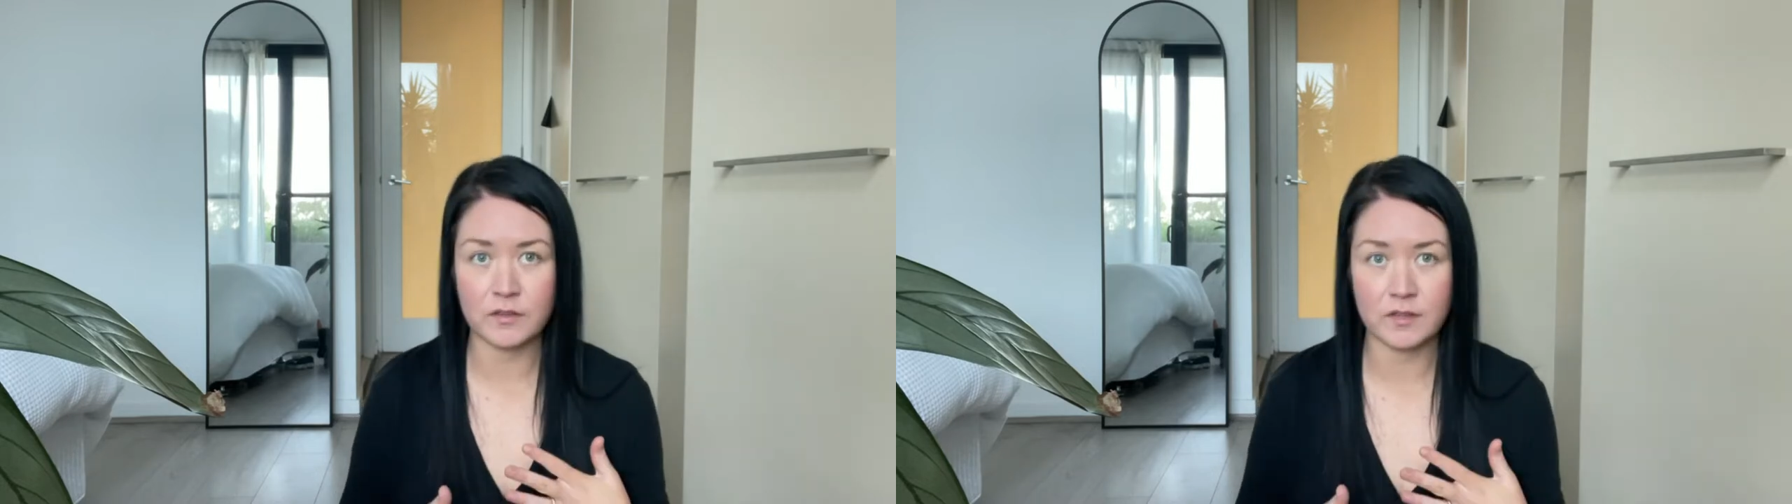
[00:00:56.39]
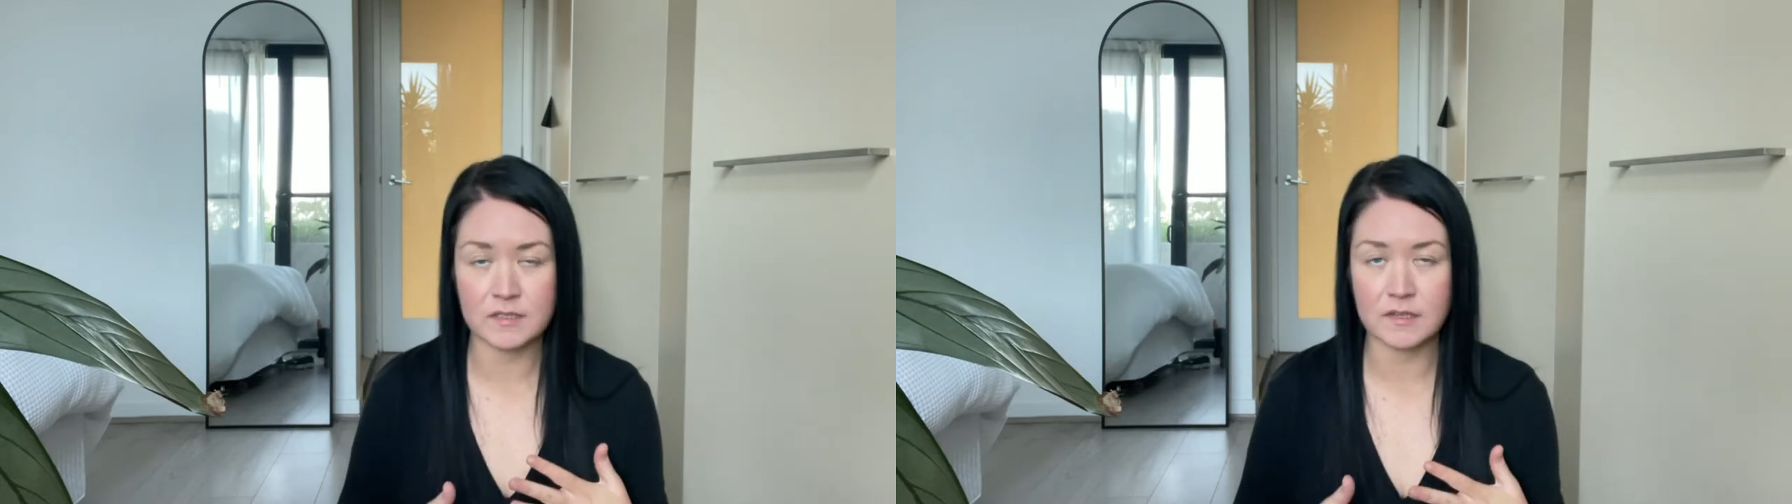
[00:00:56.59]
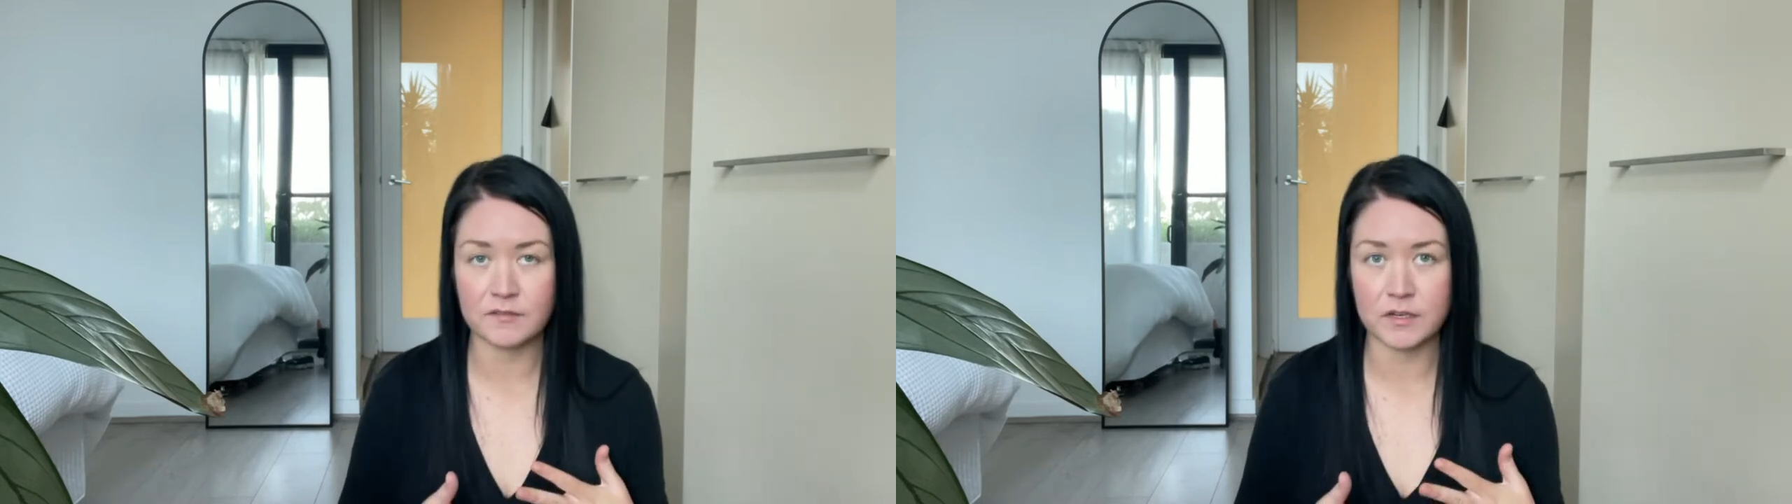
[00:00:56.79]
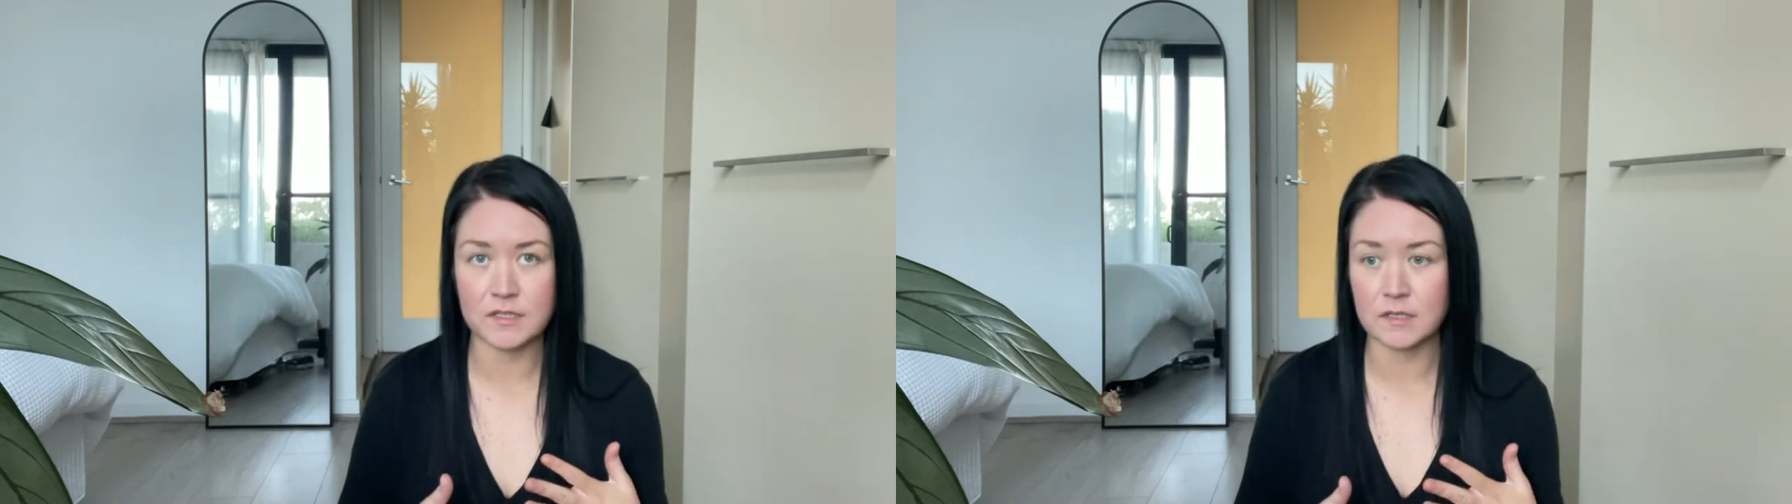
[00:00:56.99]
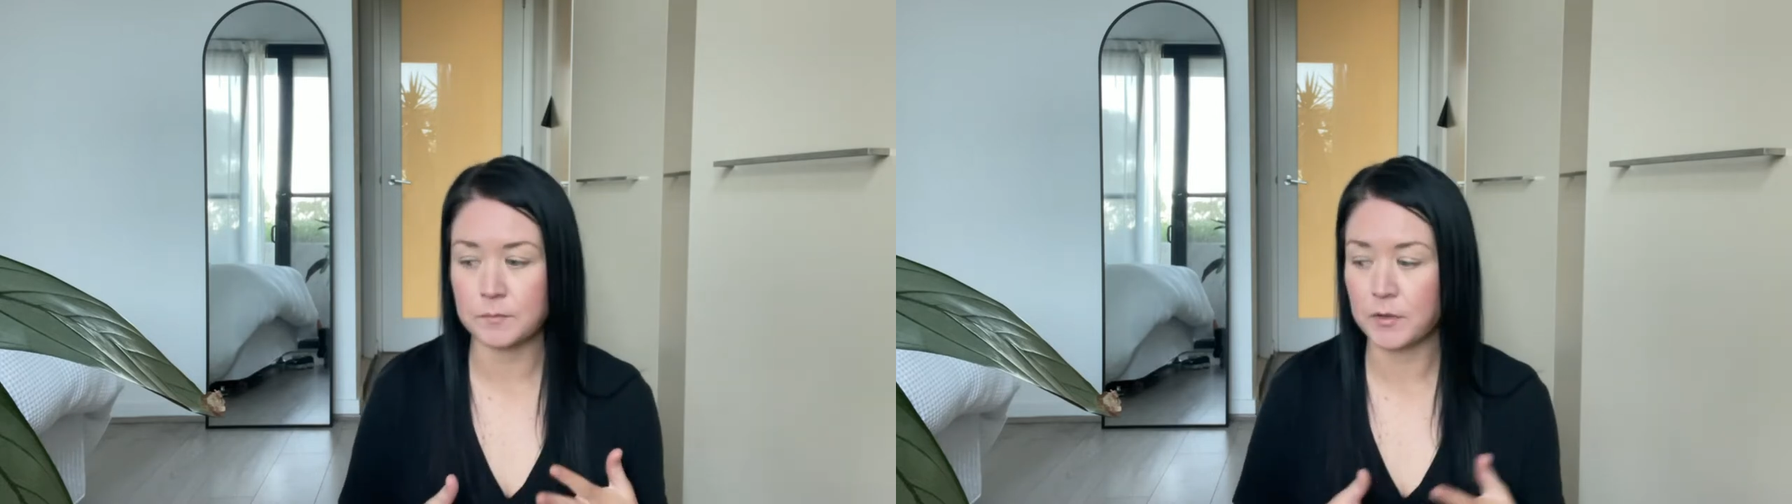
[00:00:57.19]
things that I
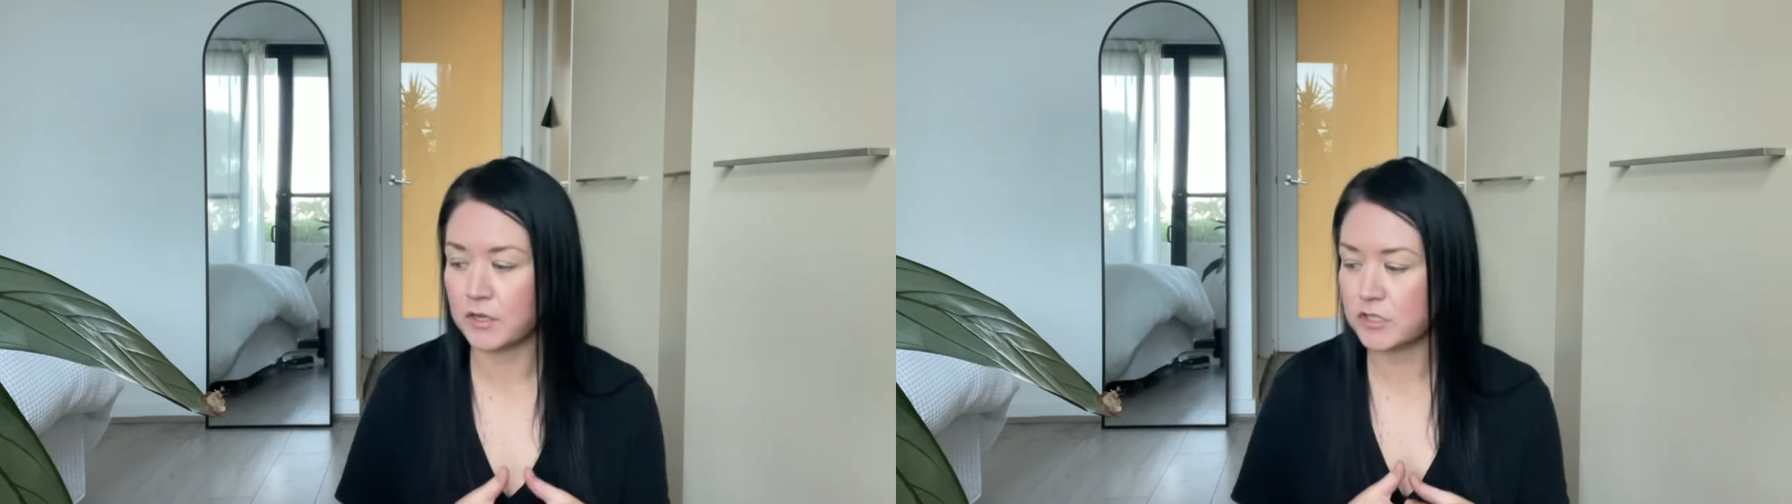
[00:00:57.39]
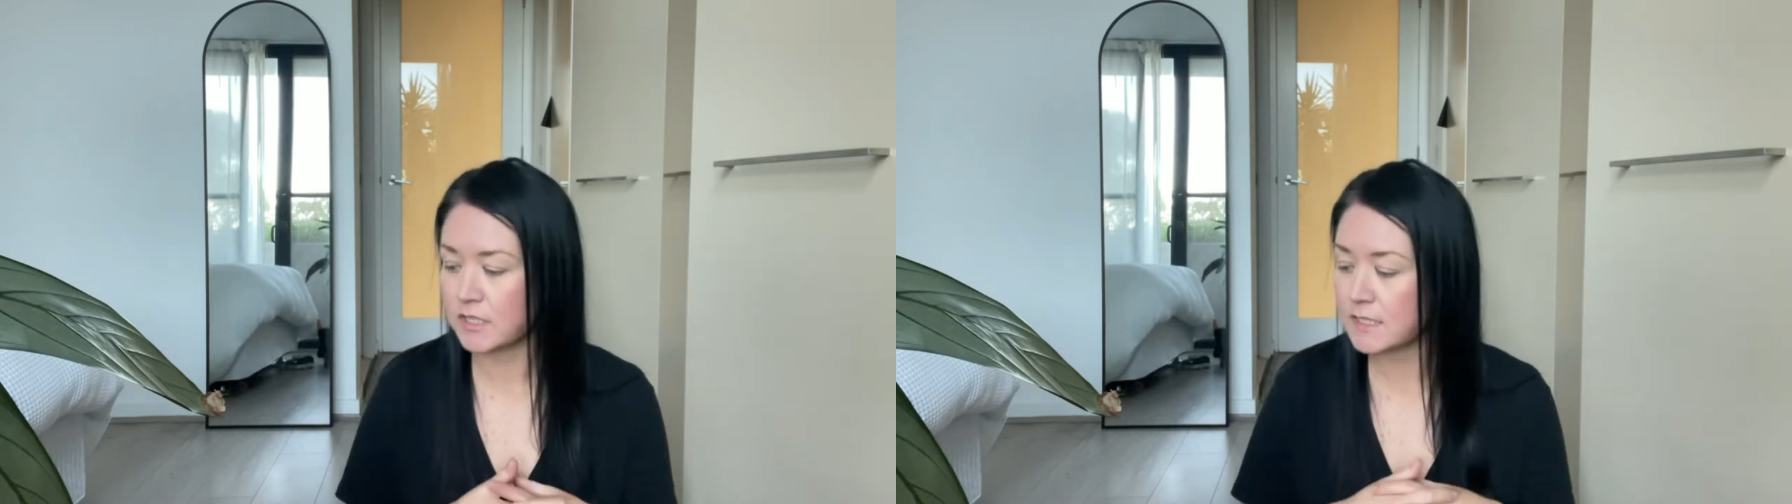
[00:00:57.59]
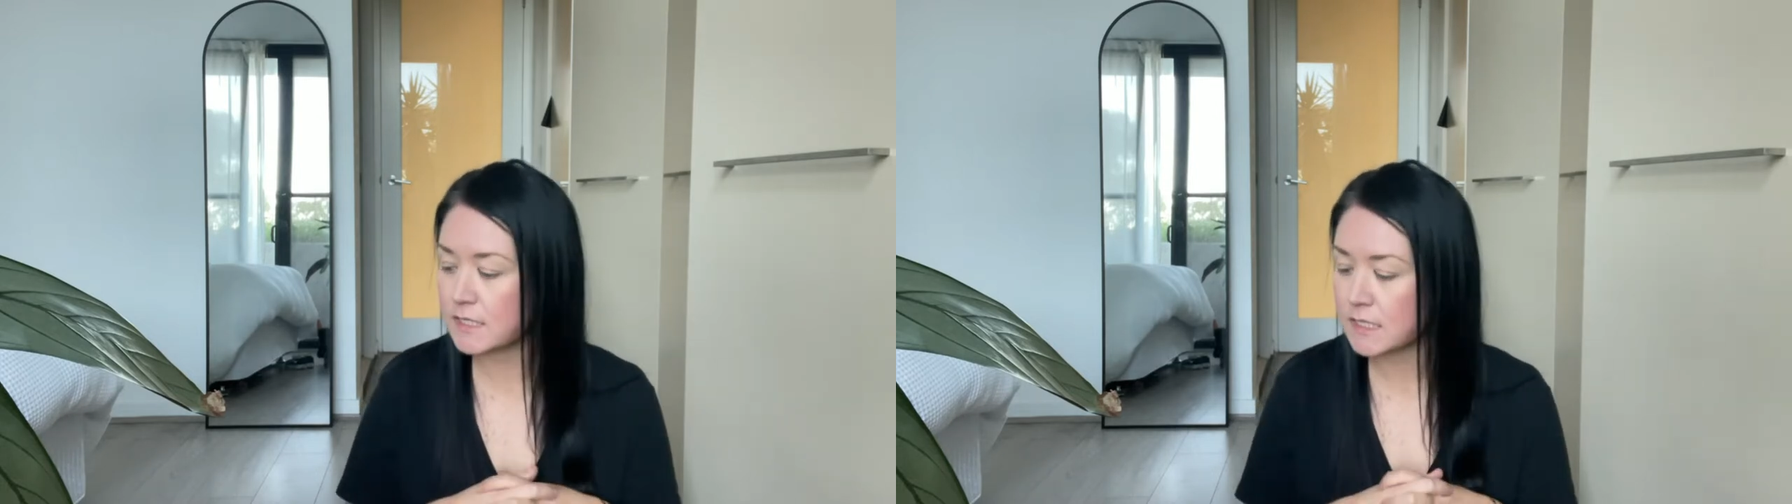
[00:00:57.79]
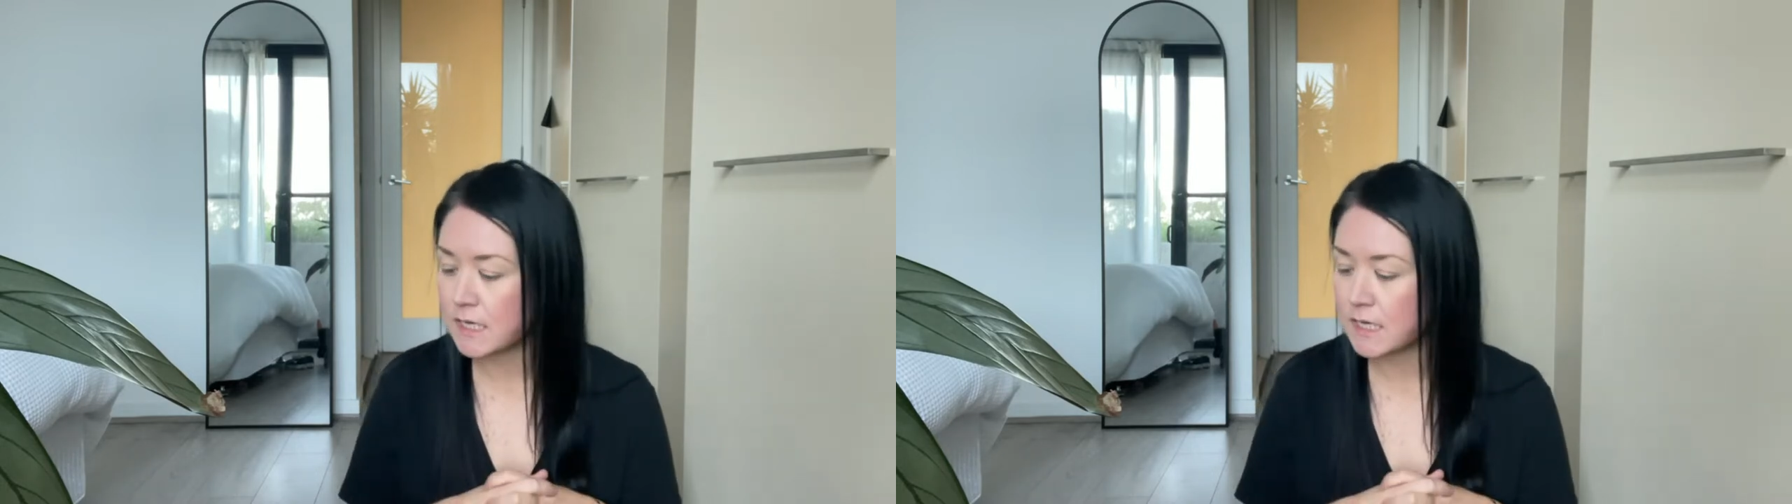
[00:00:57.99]
recently purchased.